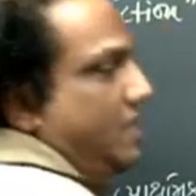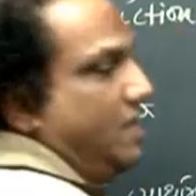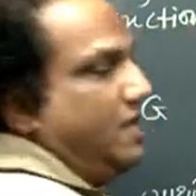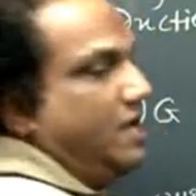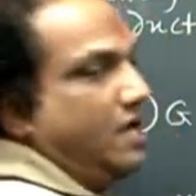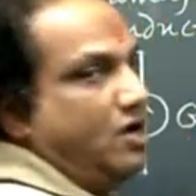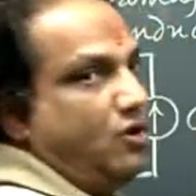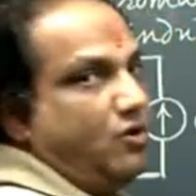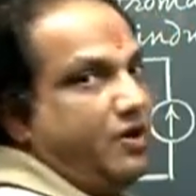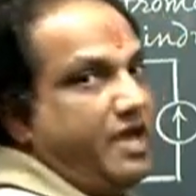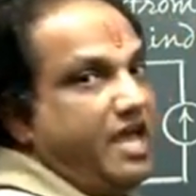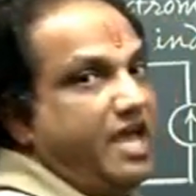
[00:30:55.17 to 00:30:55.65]

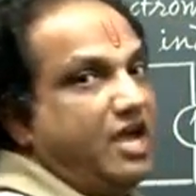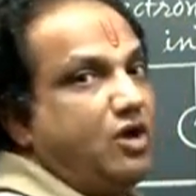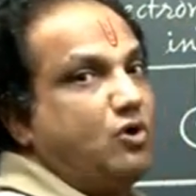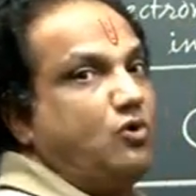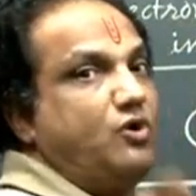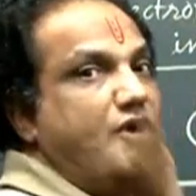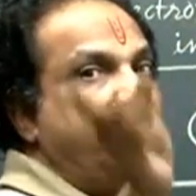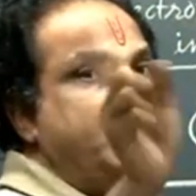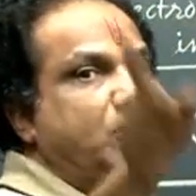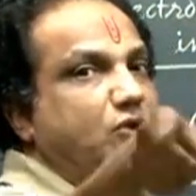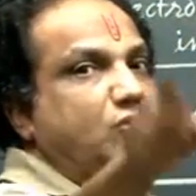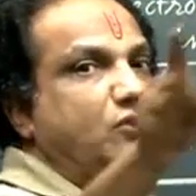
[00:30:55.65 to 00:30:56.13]
Now
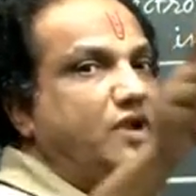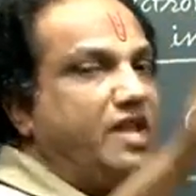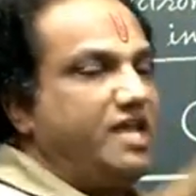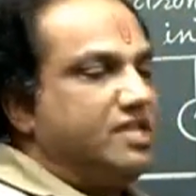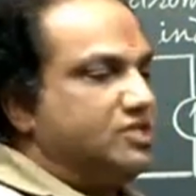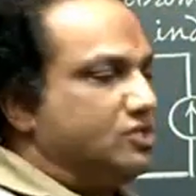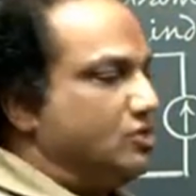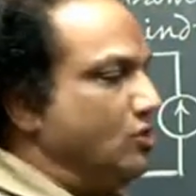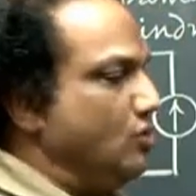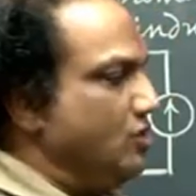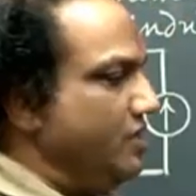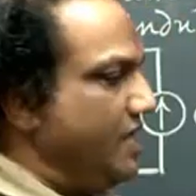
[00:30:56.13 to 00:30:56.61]
according to
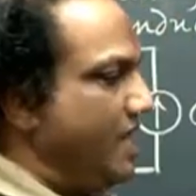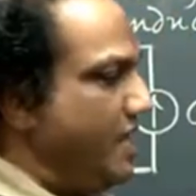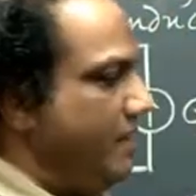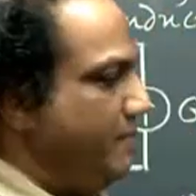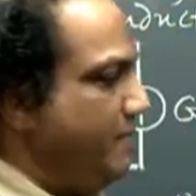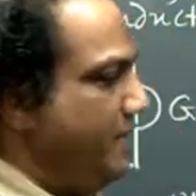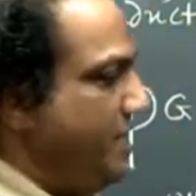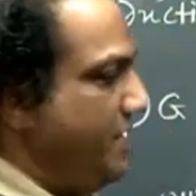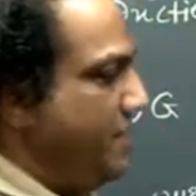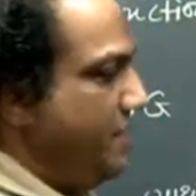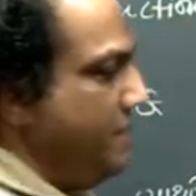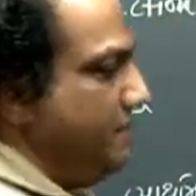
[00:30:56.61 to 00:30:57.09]
Lenz law, tell
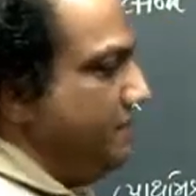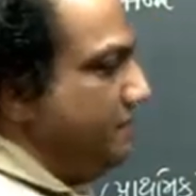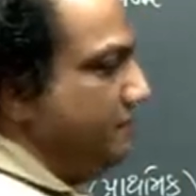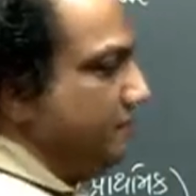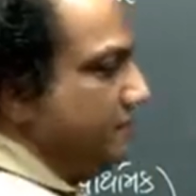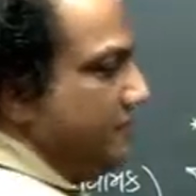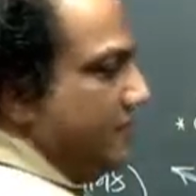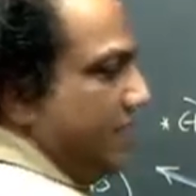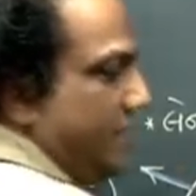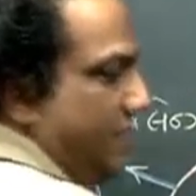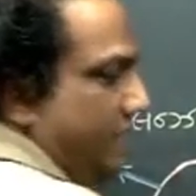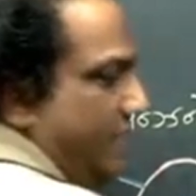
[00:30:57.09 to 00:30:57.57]
me,
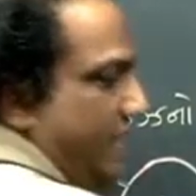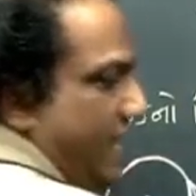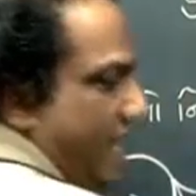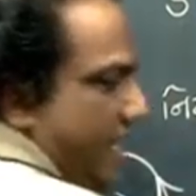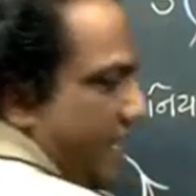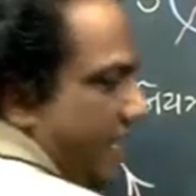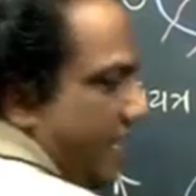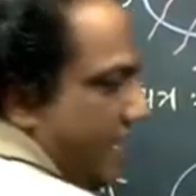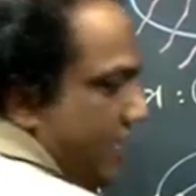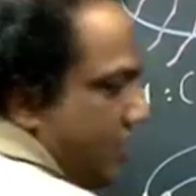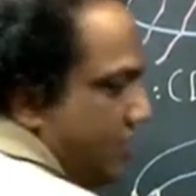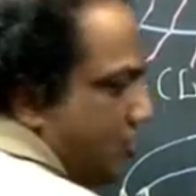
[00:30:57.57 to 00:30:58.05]

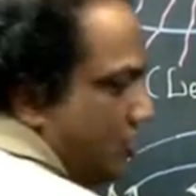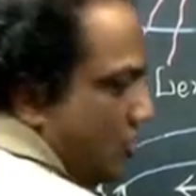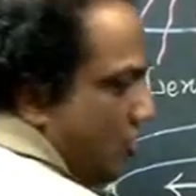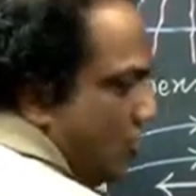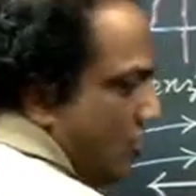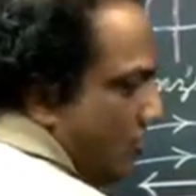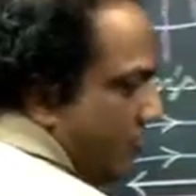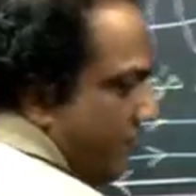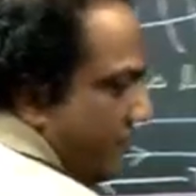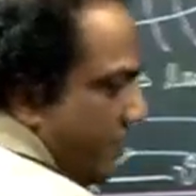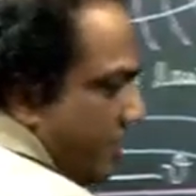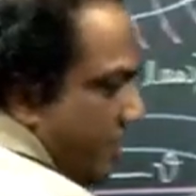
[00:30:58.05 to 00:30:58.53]
direction
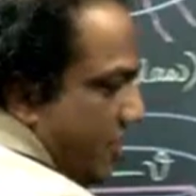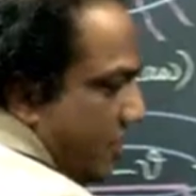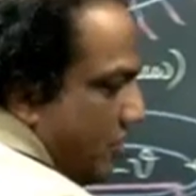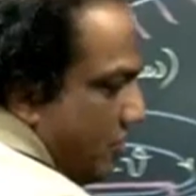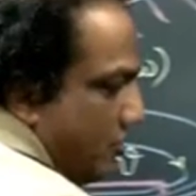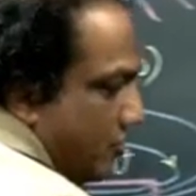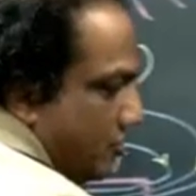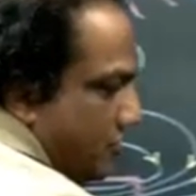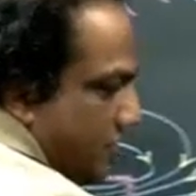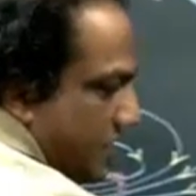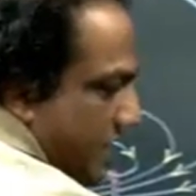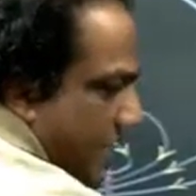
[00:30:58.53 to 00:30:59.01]
of
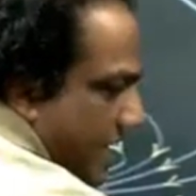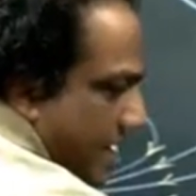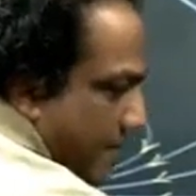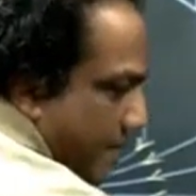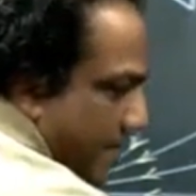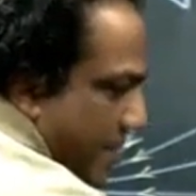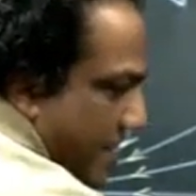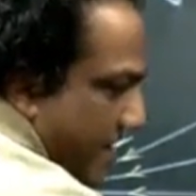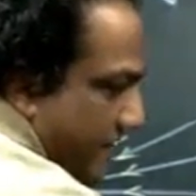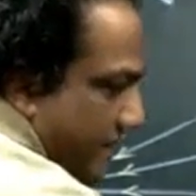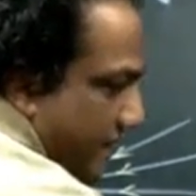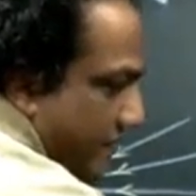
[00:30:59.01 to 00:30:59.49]
induced
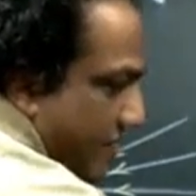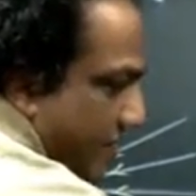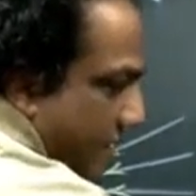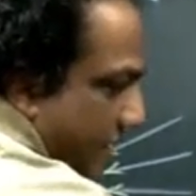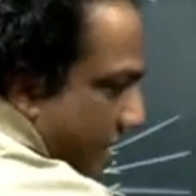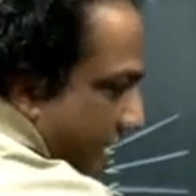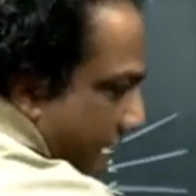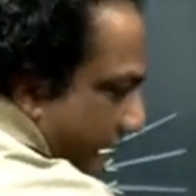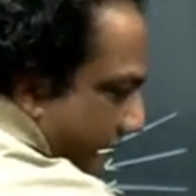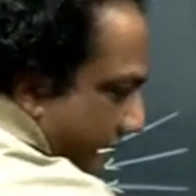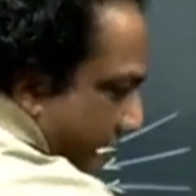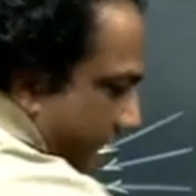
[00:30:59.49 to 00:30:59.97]
EMF
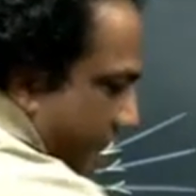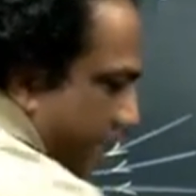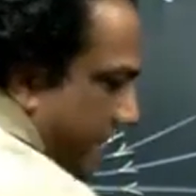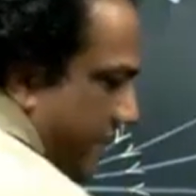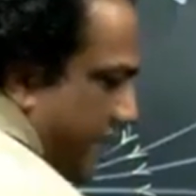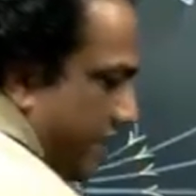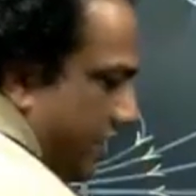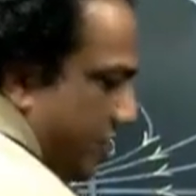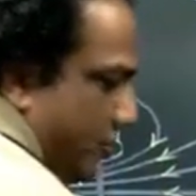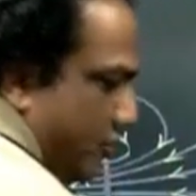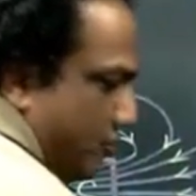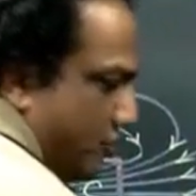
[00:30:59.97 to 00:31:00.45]
and
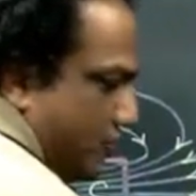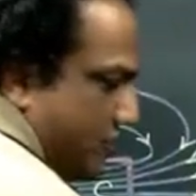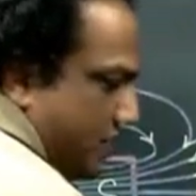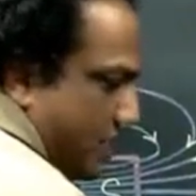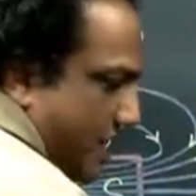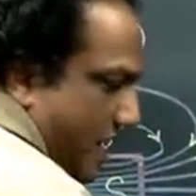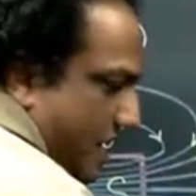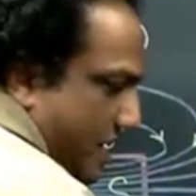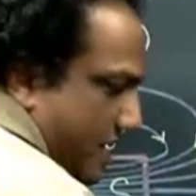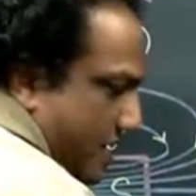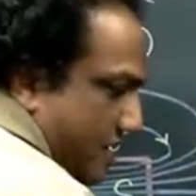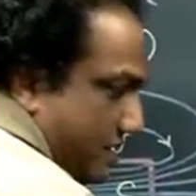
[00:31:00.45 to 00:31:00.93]
induced
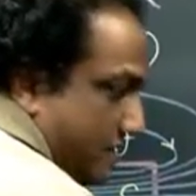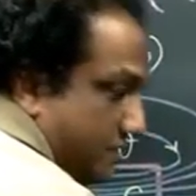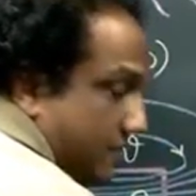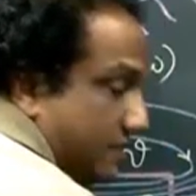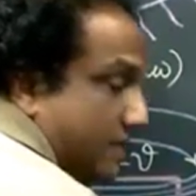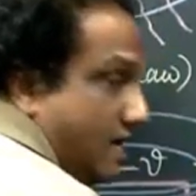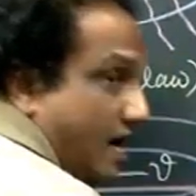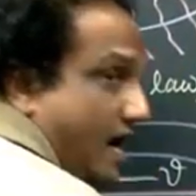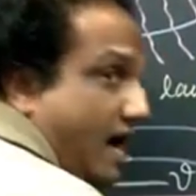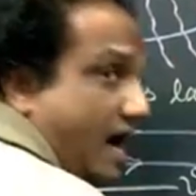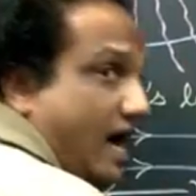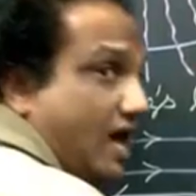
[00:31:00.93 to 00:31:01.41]
current
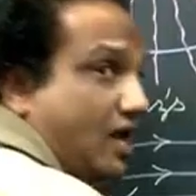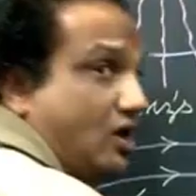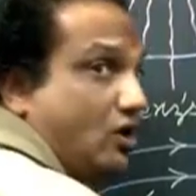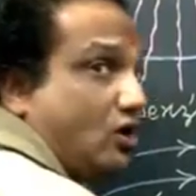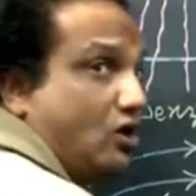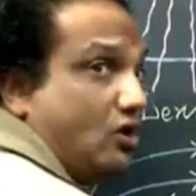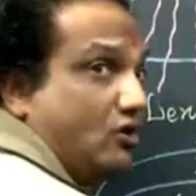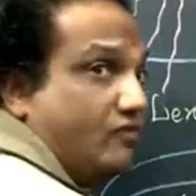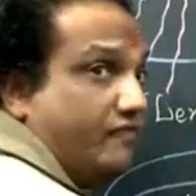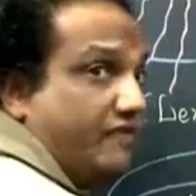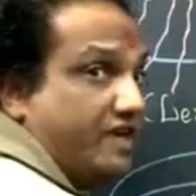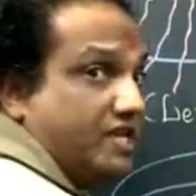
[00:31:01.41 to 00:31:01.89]
are
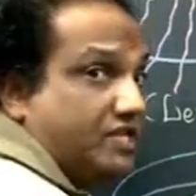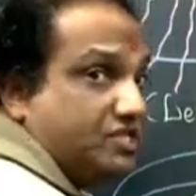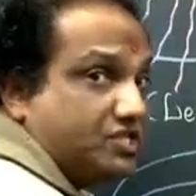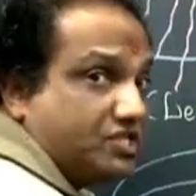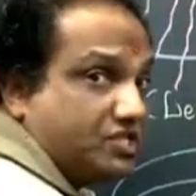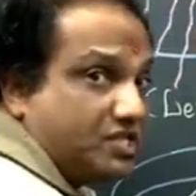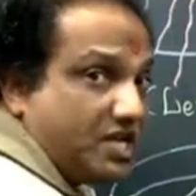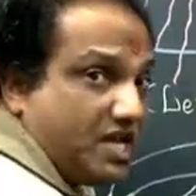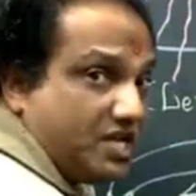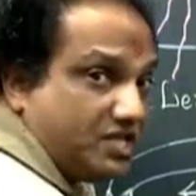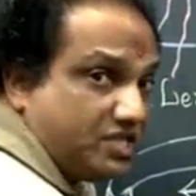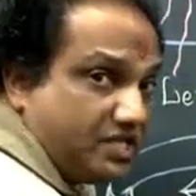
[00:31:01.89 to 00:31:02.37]
always
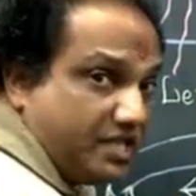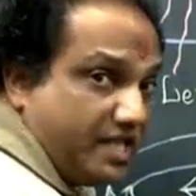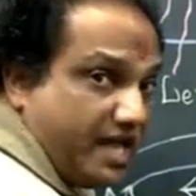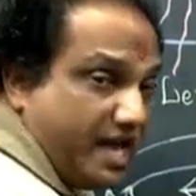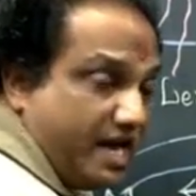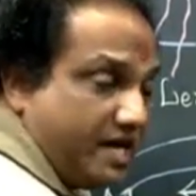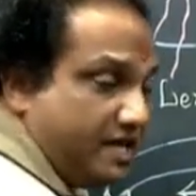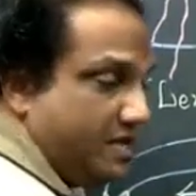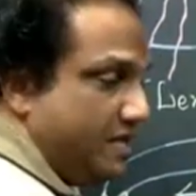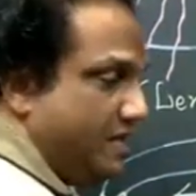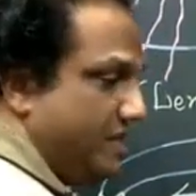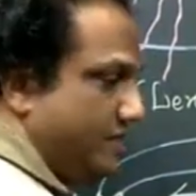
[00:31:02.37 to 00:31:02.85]
such
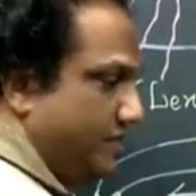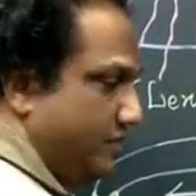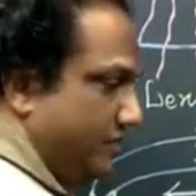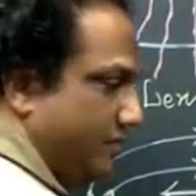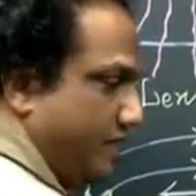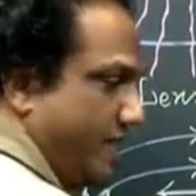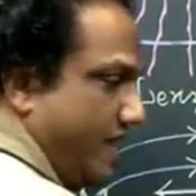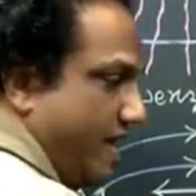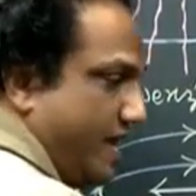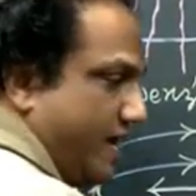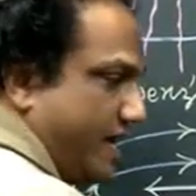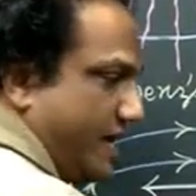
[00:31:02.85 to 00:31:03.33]
that
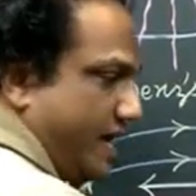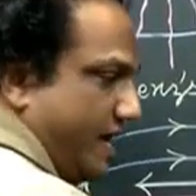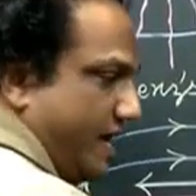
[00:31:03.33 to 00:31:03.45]
they